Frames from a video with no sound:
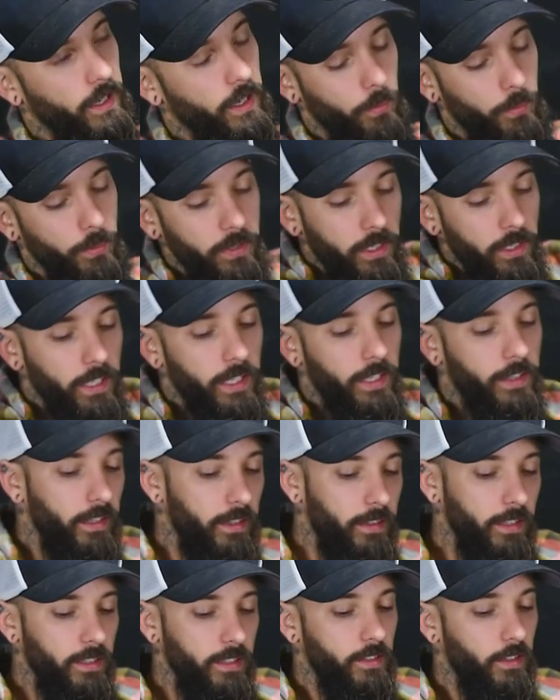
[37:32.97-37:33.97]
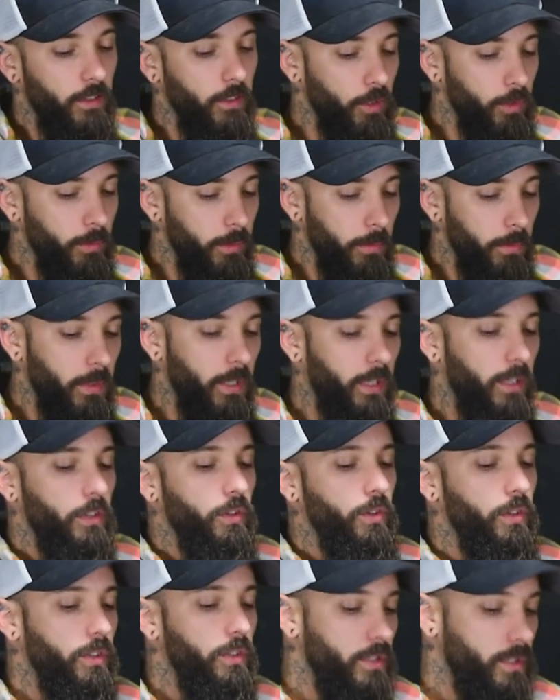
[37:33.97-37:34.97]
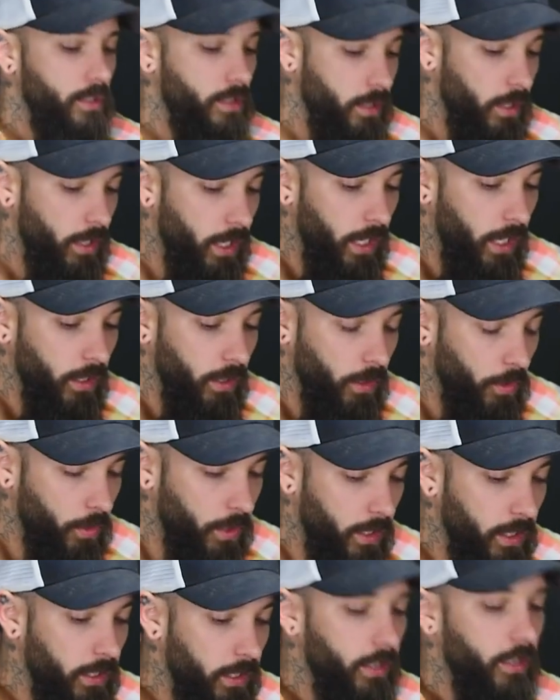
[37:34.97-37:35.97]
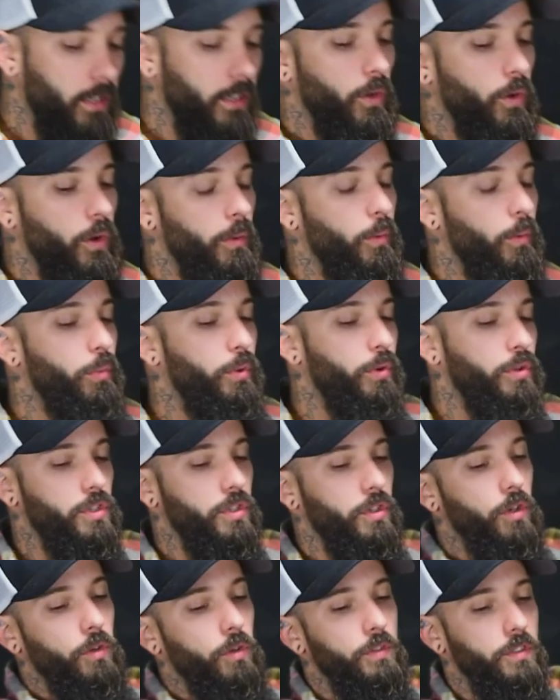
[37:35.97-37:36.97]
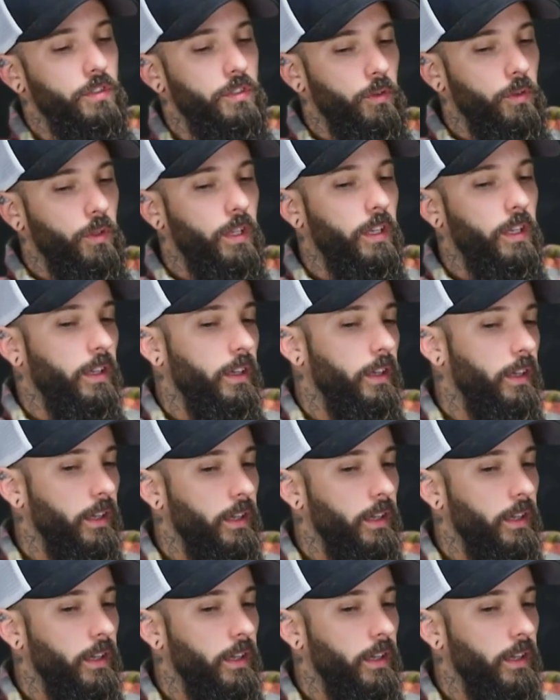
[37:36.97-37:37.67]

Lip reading: Like really, like that thing's aluminum. Like you could a little kid could go up and push it over. So like